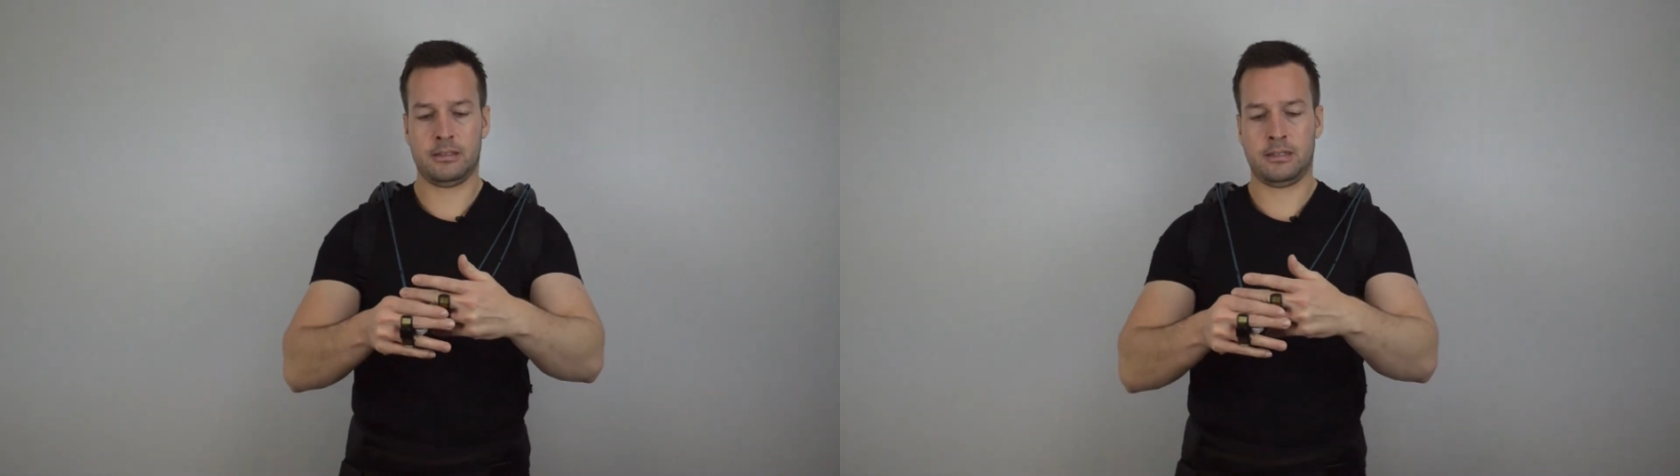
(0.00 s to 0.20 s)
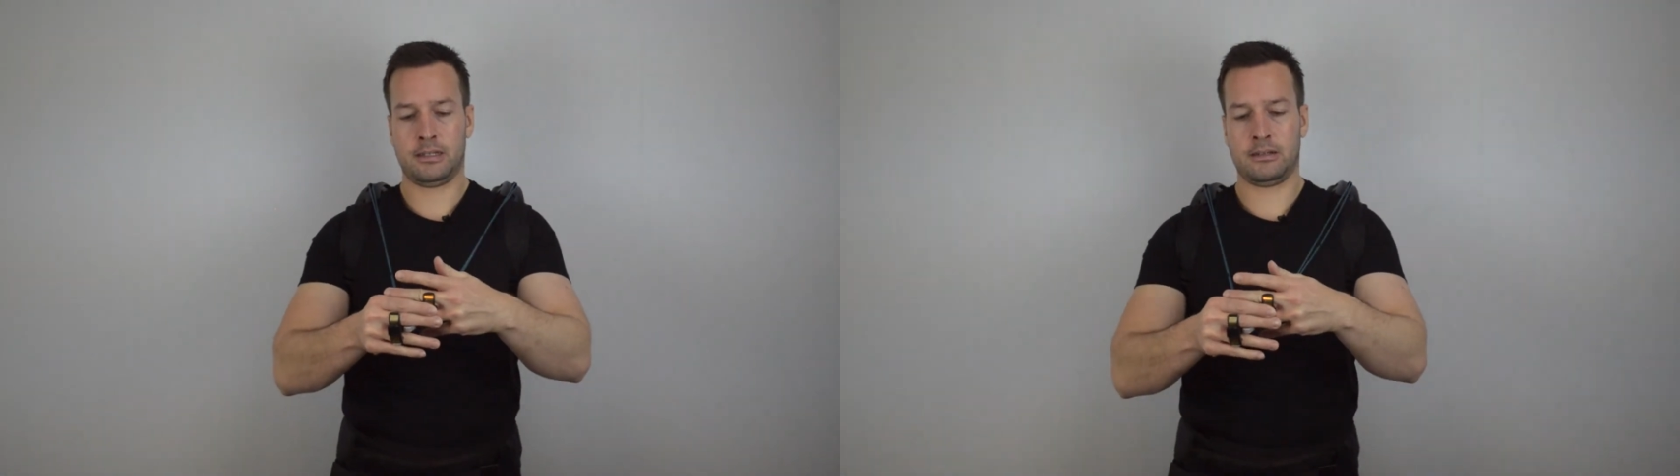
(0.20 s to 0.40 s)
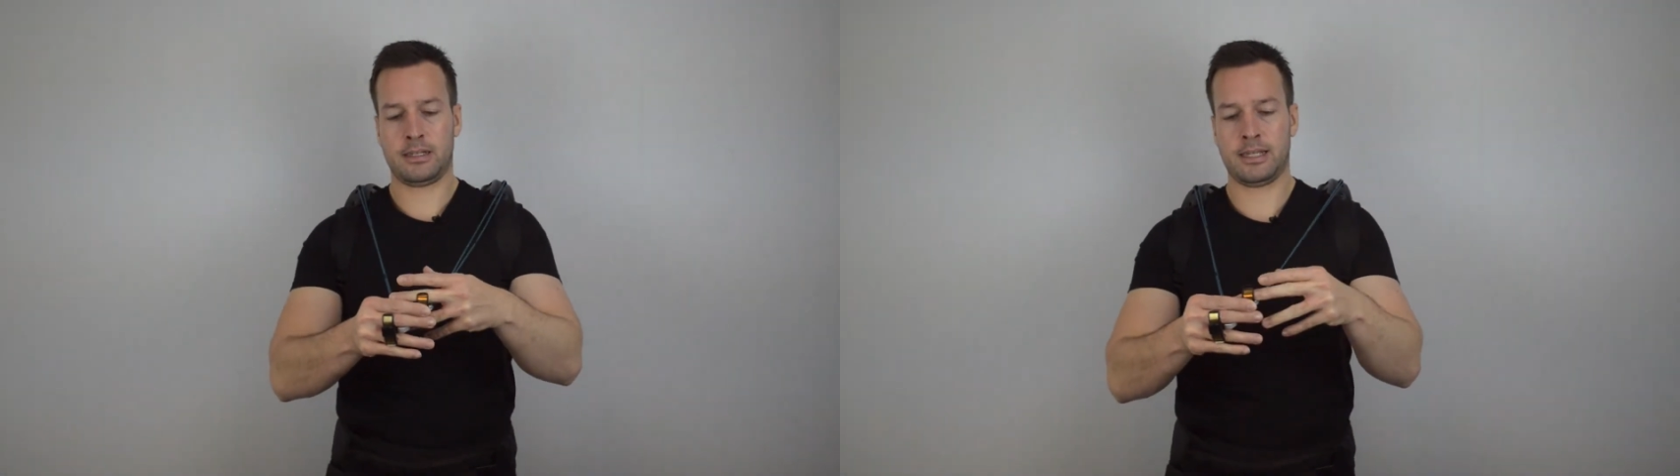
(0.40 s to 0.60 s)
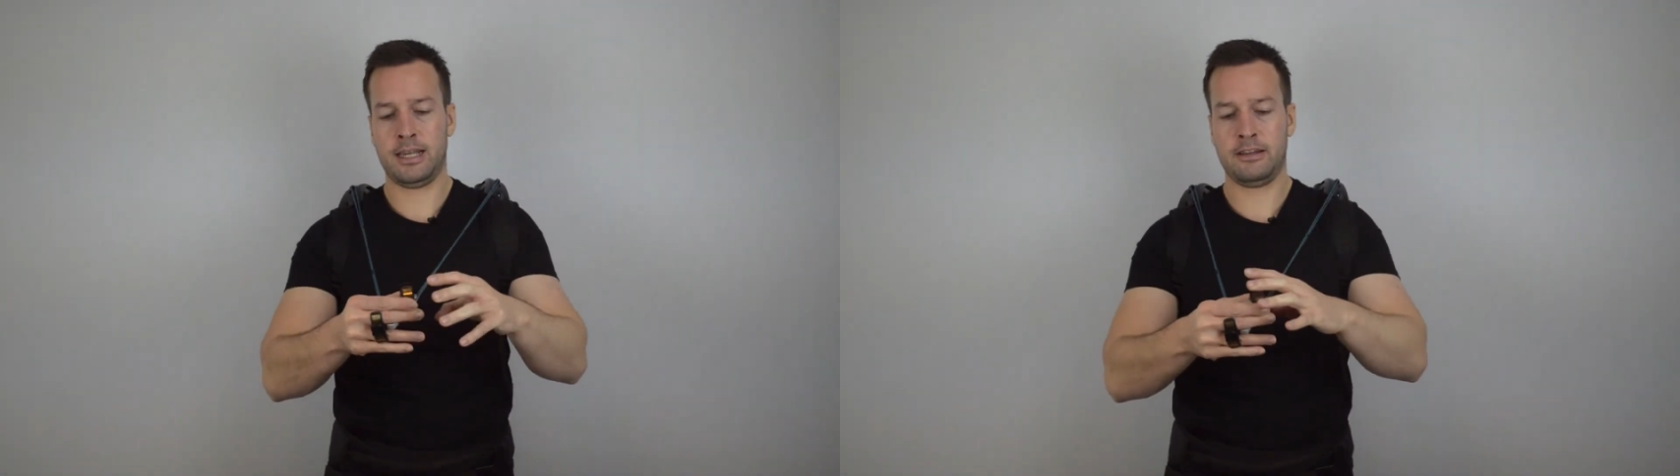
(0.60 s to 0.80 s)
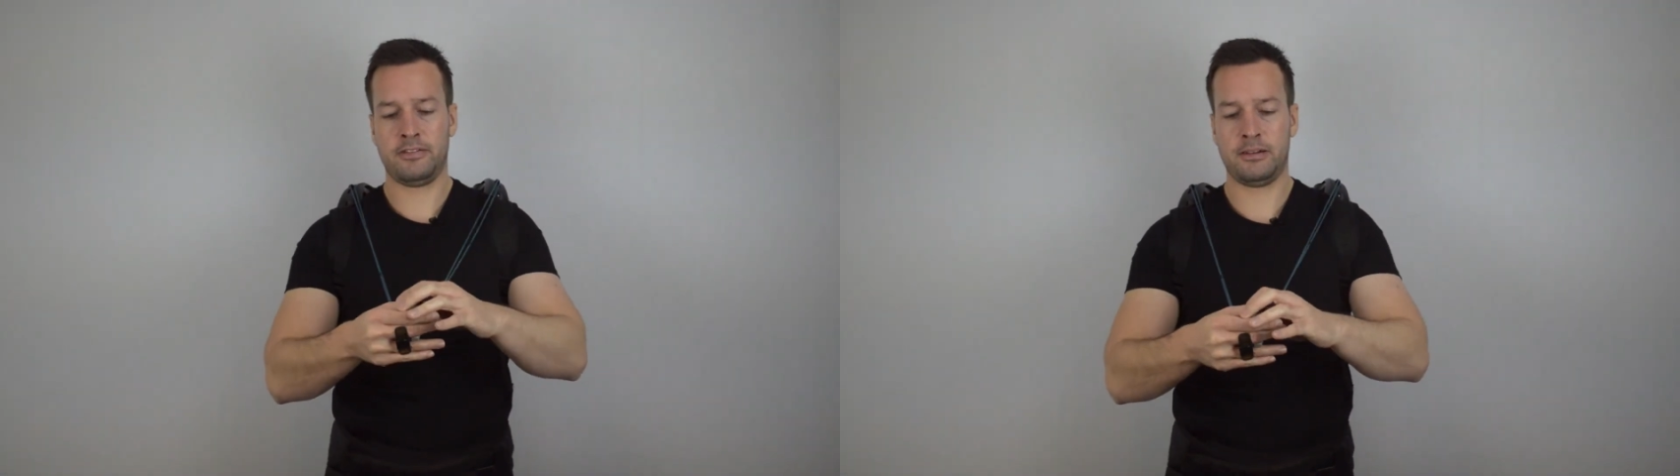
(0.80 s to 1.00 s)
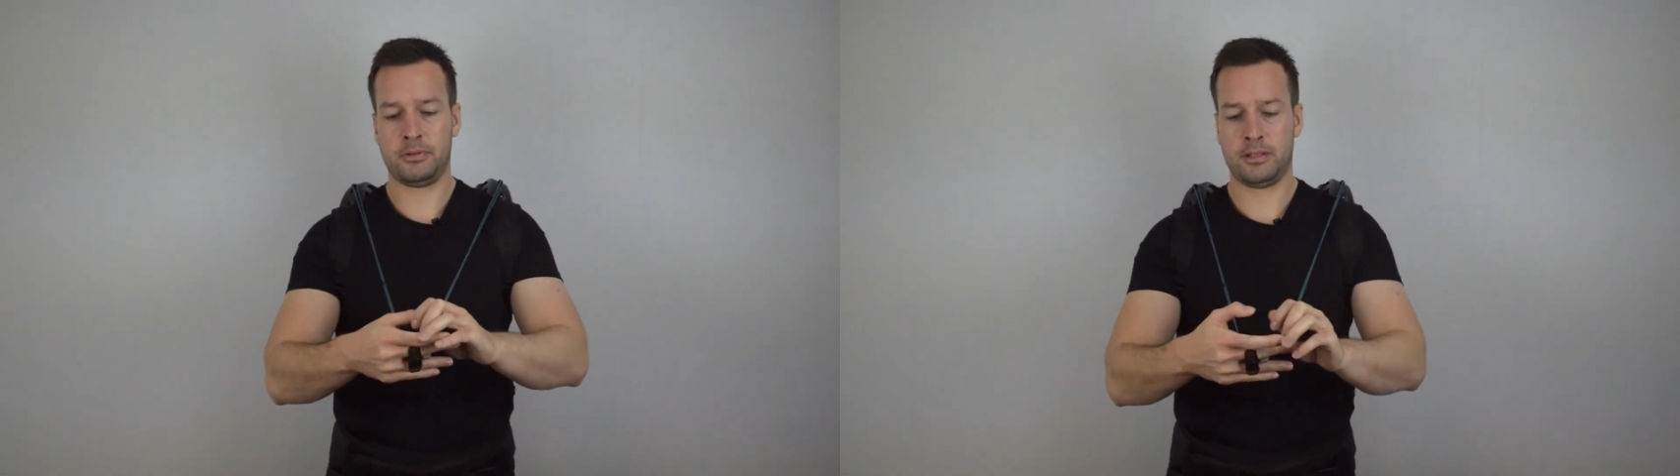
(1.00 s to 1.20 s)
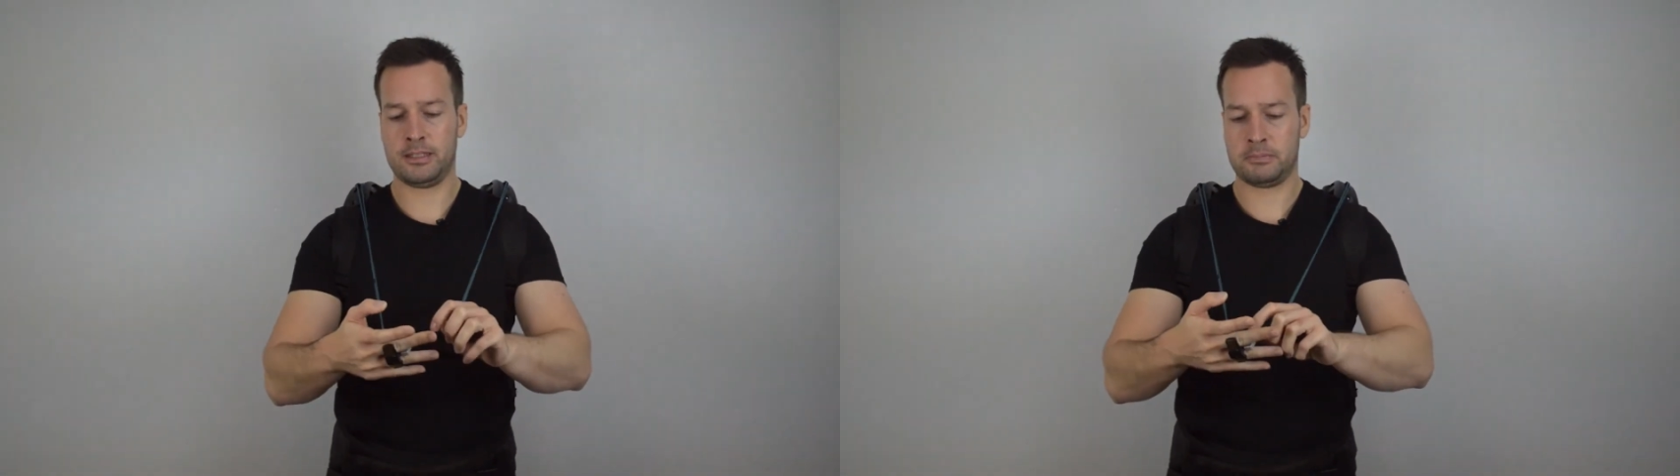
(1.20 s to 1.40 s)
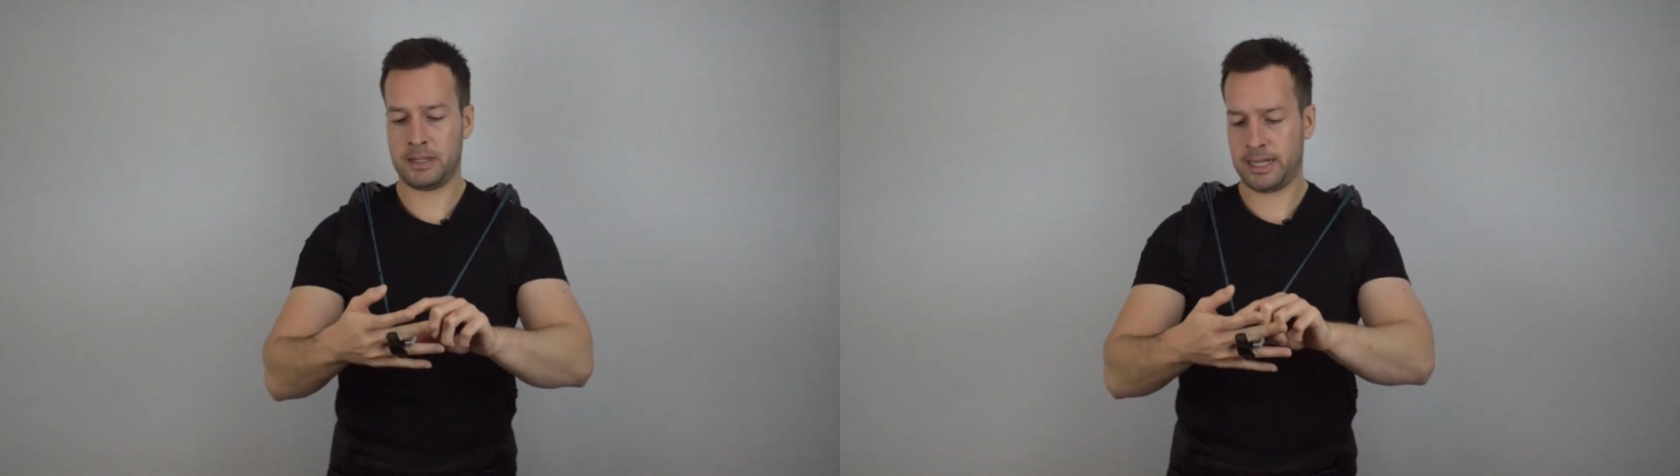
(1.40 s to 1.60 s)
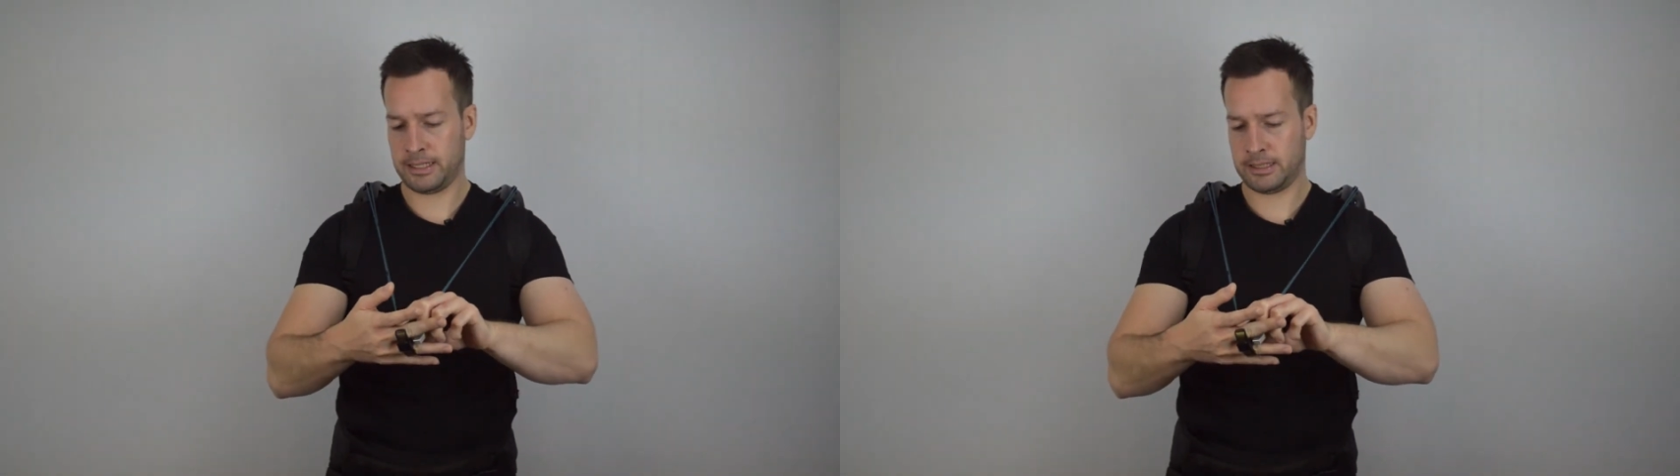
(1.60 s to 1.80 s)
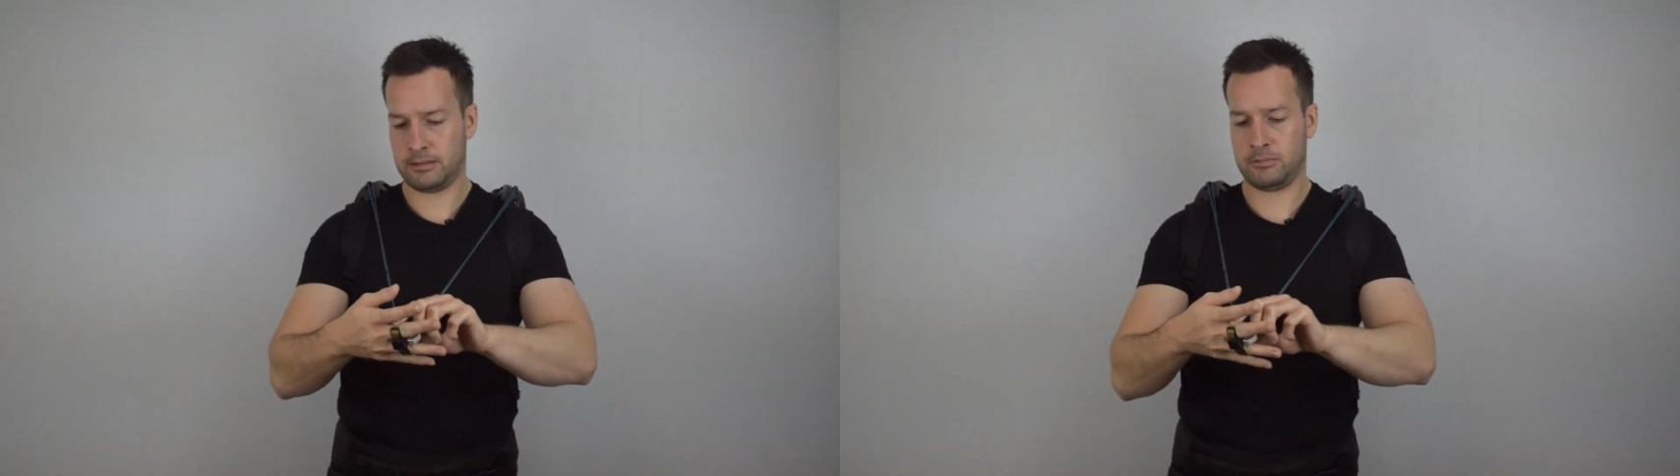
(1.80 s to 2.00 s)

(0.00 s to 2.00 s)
I carefully put these back,